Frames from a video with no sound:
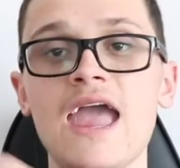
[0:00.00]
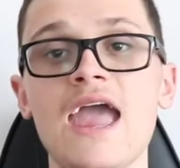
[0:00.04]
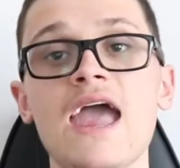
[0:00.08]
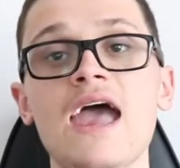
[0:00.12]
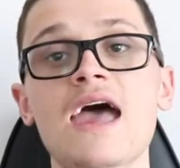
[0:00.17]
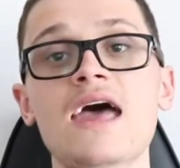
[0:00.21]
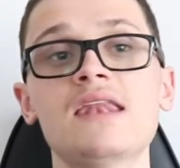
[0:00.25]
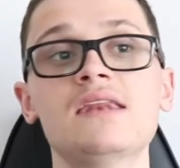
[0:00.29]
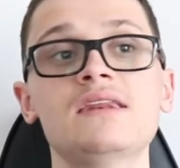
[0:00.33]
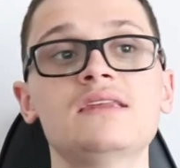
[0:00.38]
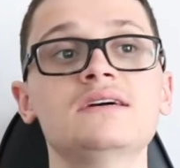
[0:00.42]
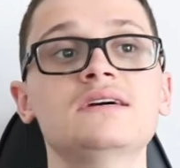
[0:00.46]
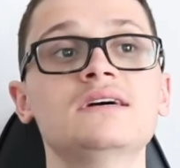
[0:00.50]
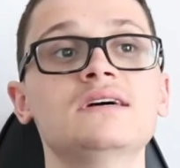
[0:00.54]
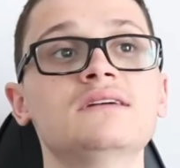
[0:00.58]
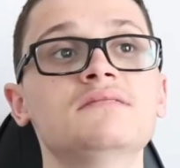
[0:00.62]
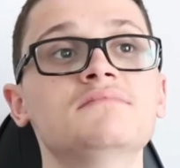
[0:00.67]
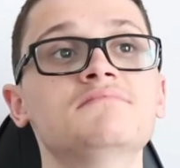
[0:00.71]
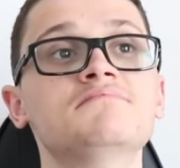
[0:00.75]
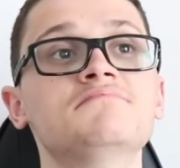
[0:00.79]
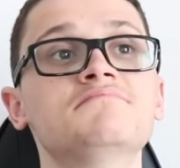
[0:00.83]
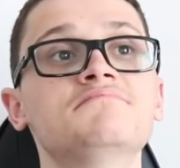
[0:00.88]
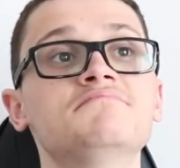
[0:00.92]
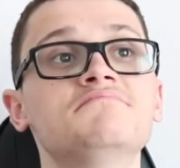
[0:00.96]
And
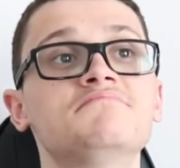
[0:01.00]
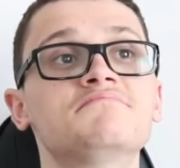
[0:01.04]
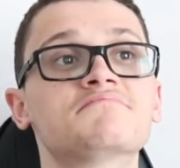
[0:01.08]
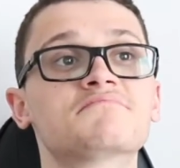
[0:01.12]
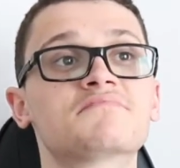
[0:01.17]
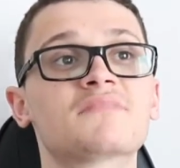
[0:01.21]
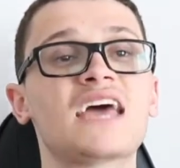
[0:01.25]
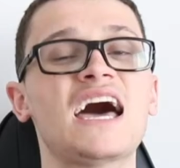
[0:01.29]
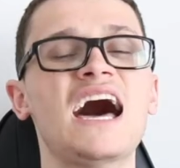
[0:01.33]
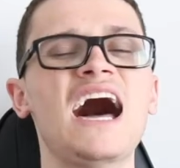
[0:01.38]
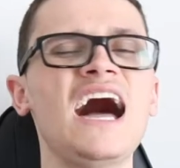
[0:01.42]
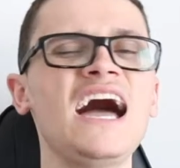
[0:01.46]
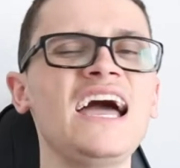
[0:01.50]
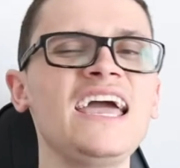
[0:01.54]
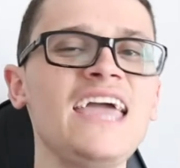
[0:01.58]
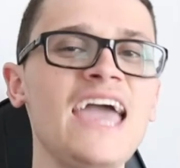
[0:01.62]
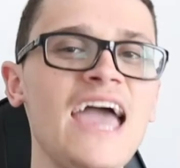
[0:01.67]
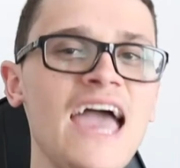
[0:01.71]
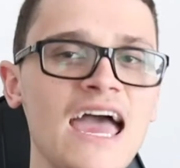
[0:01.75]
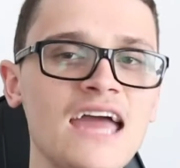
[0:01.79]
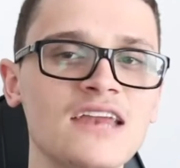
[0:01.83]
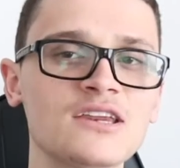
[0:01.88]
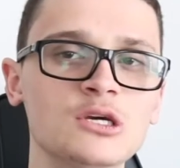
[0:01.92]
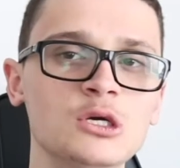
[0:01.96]
I
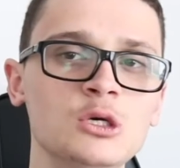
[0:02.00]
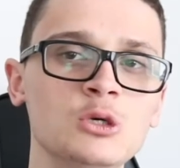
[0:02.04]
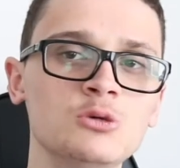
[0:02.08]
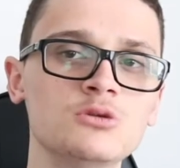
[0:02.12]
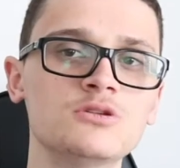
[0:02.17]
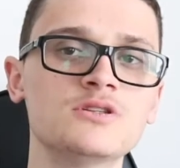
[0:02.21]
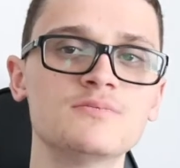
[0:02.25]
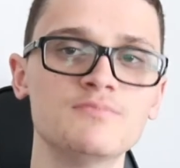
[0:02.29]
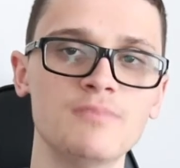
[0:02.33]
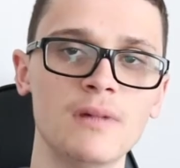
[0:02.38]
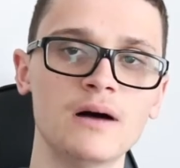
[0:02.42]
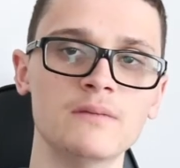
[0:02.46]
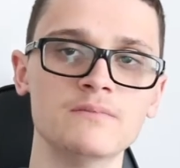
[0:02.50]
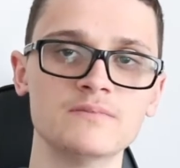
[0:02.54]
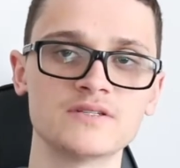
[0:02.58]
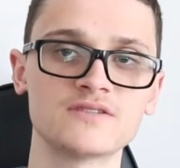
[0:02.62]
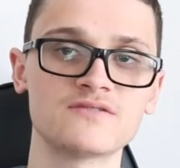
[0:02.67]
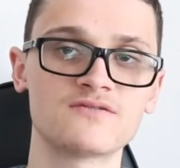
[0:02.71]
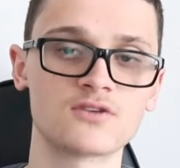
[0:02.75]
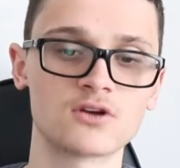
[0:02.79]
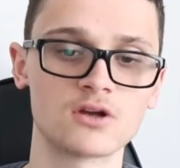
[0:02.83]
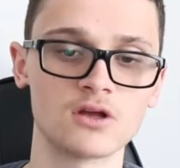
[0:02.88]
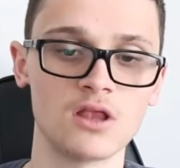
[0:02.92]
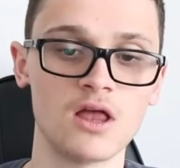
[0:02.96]
had goosebumps
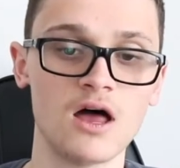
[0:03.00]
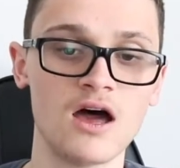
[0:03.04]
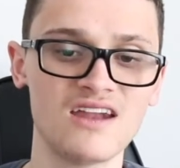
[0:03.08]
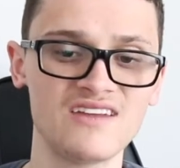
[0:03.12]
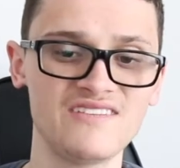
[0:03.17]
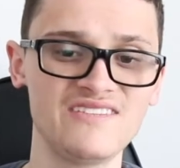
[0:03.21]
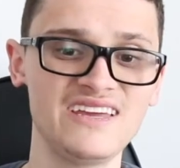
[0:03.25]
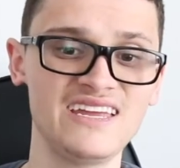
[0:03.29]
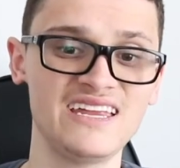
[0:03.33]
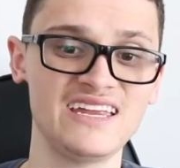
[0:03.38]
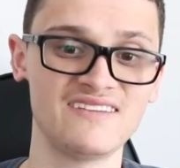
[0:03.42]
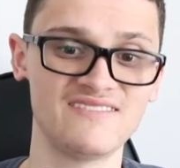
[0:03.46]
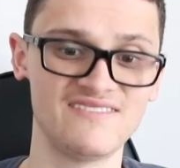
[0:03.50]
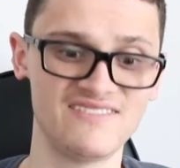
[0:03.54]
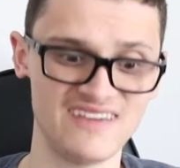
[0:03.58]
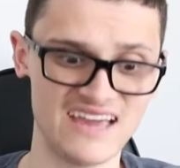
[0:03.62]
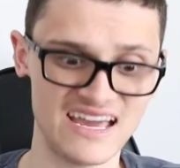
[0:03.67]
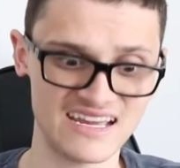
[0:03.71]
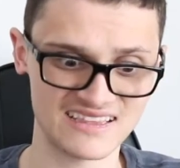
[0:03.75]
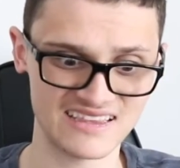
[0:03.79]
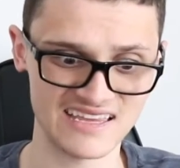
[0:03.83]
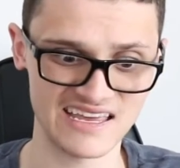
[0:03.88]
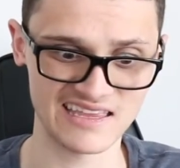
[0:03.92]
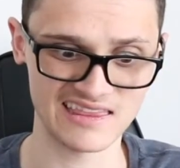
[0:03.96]
for a lot of it. In
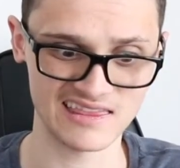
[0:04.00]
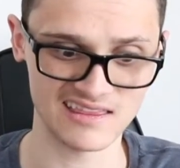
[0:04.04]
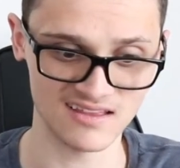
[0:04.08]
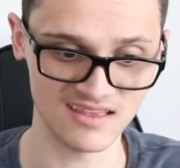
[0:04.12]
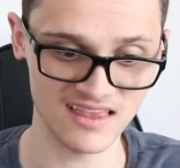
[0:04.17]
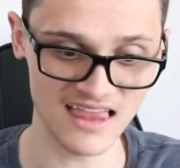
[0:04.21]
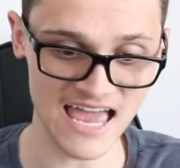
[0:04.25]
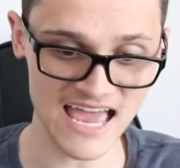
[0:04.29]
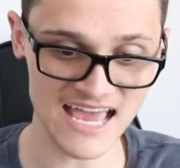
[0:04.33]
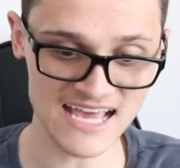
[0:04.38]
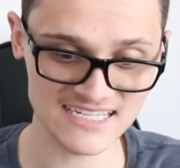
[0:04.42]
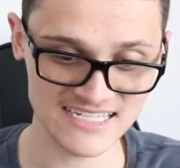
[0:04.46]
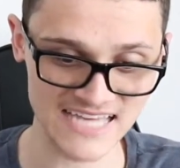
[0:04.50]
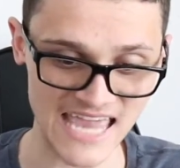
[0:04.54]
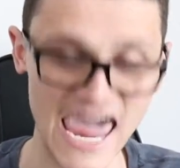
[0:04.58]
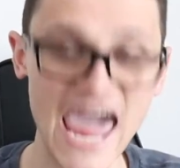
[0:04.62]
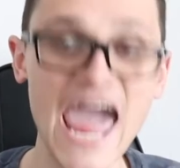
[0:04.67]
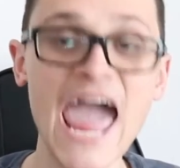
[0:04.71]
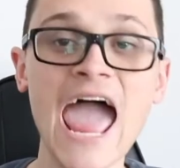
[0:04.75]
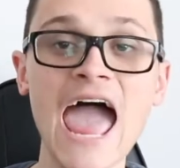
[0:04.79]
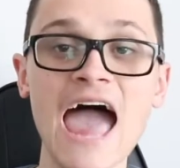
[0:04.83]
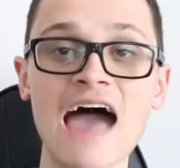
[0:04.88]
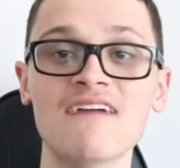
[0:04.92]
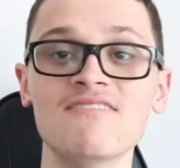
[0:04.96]
fact, like, the last
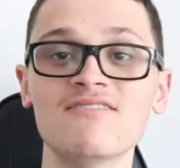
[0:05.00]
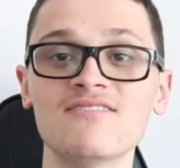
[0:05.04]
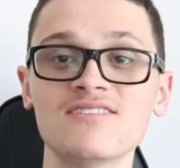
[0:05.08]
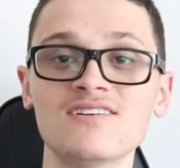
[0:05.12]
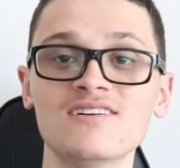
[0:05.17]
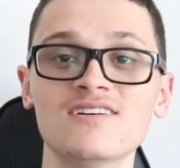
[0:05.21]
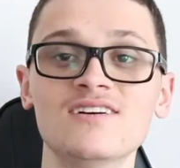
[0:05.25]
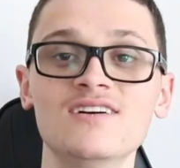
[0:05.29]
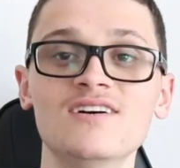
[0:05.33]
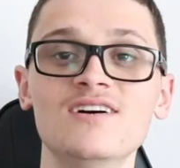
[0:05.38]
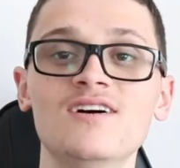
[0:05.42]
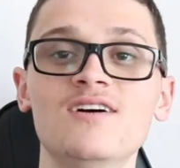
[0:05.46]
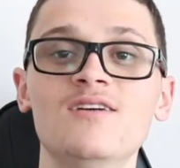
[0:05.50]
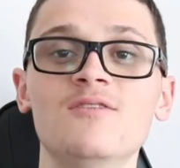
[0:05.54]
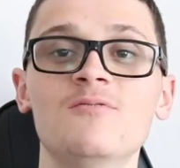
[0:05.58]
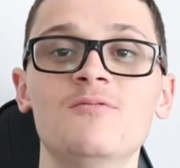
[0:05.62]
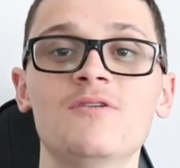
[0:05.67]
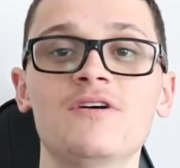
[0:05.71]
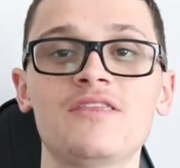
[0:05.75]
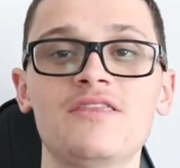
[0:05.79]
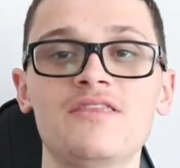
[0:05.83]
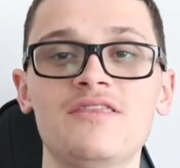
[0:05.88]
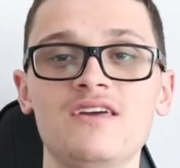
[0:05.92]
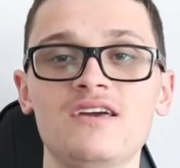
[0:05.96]
half,
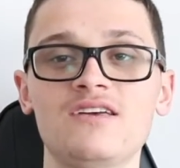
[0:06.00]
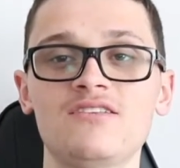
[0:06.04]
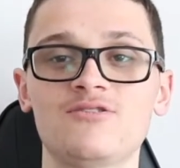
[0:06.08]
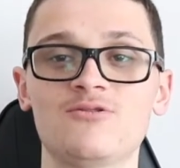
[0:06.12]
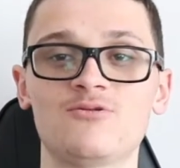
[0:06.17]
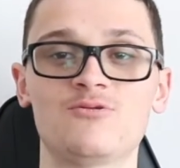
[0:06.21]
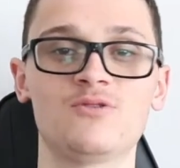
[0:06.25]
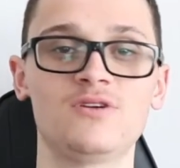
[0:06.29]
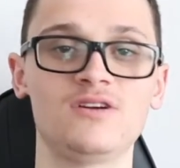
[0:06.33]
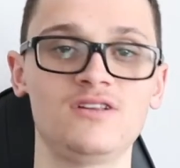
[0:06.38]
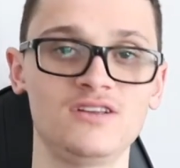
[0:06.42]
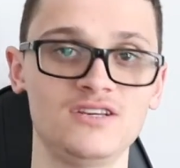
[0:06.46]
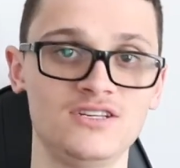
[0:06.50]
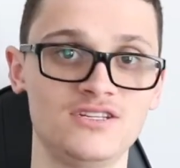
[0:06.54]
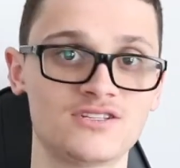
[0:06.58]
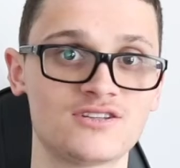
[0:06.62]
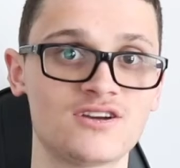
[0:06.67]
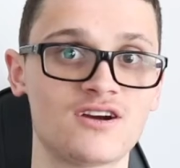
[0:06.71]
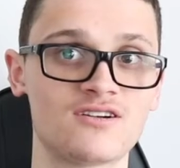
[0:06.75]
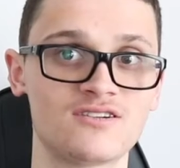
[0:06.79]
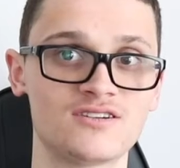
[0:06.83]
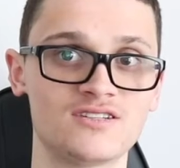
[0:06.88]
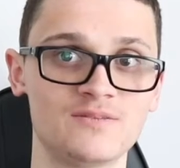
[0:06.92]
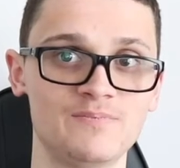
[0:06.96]
when things really
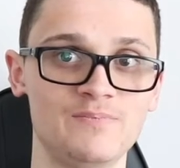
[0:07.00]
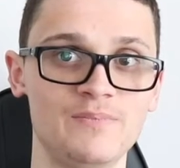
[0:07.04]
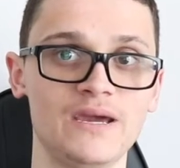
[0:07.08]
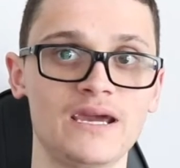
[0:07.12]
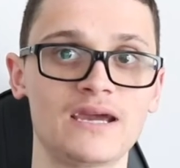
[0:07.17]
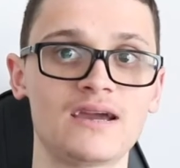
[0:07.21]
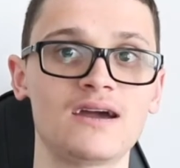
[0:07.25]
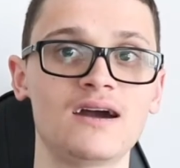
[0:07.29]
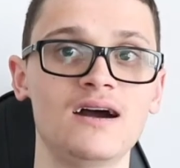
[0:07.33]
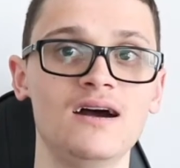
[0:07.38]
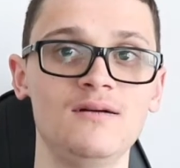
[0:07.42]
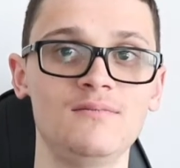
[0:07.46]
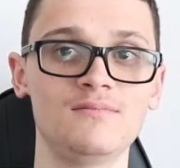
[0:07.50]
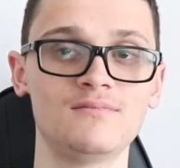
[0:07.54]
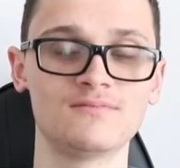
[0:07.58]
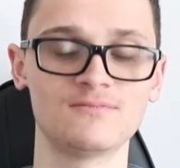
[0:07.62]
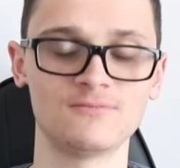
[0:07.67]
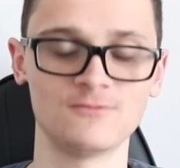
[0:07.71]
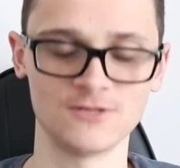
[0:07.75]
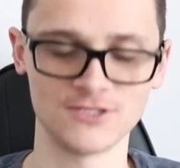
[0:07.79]
start to pick up,